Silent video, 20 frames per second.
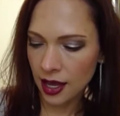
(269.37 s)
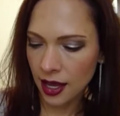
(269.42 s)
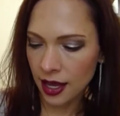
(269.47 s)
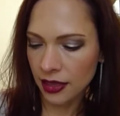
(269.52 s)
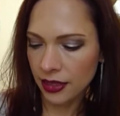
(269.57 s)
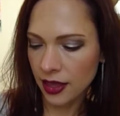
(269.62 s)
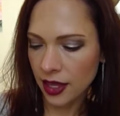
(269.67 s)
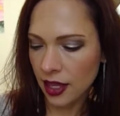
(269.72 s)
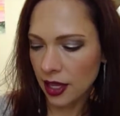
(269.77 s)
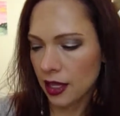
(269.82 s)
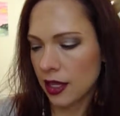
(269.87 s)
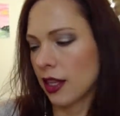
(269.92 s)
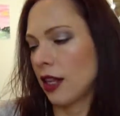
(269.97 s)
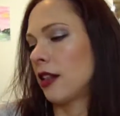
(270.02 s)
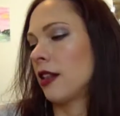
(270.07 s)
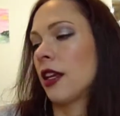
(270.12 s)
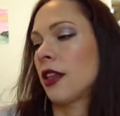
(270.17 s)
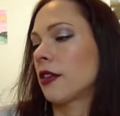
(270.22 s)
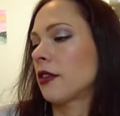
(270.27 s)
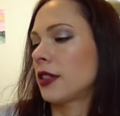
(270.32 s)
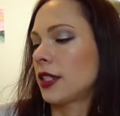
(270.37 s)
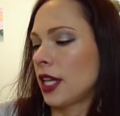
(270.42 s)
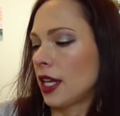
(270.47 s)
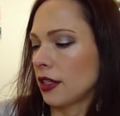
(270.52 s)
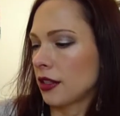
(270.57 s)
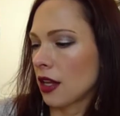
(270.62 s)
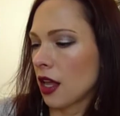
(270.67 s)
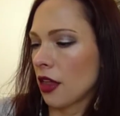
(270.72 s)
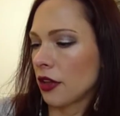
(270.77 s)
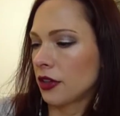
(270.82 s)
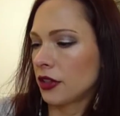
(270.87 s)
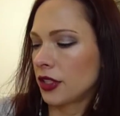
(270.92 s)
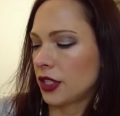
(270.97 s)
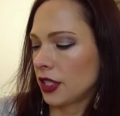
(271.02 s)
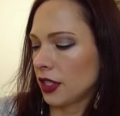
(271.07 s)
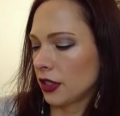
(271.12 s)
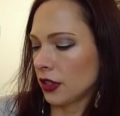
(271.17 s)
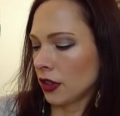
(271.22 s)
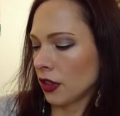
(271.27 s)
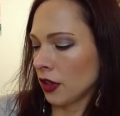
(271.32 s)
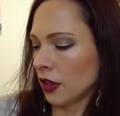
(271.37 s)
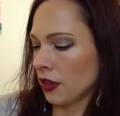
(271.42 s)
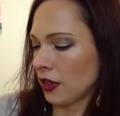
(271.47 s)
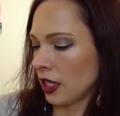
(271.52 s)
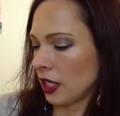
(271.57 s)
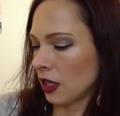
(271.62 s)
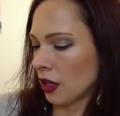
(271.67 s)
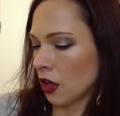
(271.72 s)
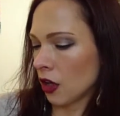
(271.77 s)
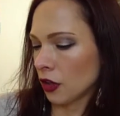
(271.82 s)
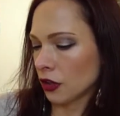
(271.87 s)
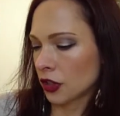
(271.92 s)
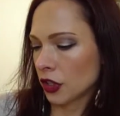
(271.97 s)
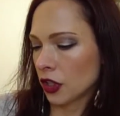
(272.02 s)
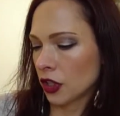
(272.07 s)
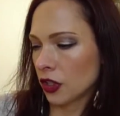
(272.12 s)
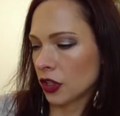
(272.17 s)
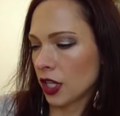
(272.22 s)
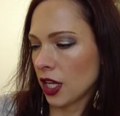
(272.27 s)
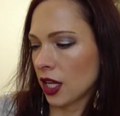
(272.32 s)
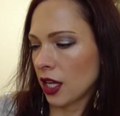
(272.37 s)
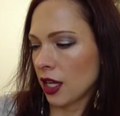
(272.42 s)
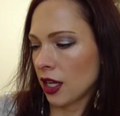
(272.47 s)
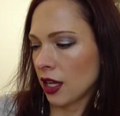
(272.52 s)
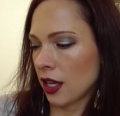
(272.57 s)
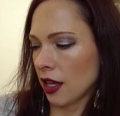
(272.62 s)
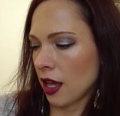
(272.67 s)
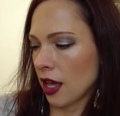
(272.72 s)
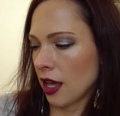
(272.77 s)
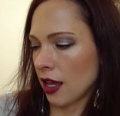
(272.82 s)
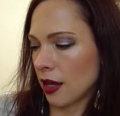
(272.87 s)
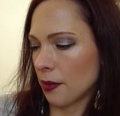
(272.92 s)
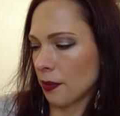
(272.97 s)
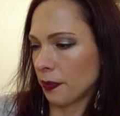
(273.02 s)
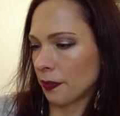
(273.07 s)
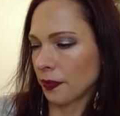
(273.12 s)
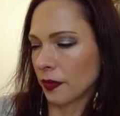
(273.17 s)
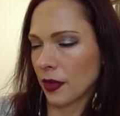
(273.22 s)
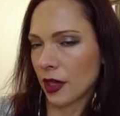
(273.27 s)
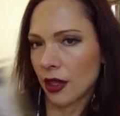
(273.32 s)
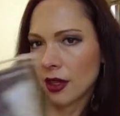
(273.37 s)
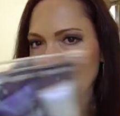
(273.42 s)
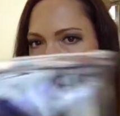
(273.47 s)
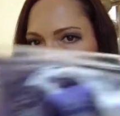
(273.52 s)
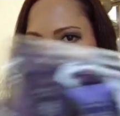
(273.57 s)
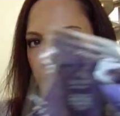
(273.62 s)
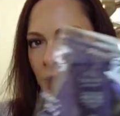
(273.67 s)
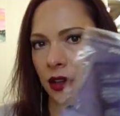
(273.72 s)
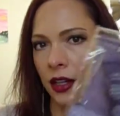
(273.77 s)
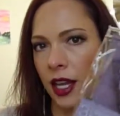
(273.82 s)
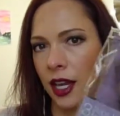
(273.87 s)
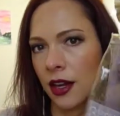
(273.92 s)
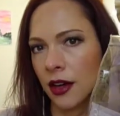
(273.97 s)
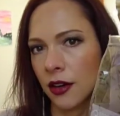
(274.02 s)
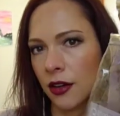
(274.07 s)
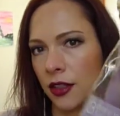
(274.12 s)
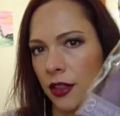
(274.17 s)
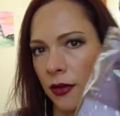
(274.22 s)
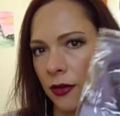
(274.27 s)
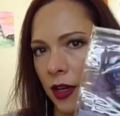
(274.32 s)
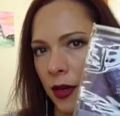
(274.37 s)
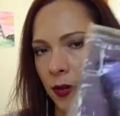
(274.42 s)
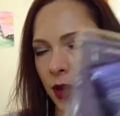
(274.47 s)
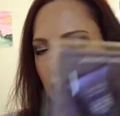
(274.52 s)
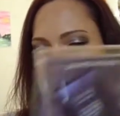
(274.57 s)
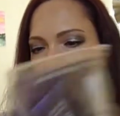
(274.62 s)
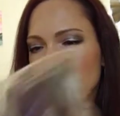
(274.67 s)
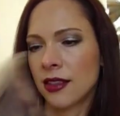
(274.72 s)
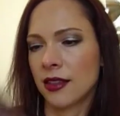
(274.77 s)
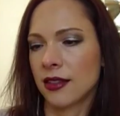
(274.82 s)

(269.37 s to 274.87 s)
And then another $10 deal, the Alterna um, Hair Care 3-pack.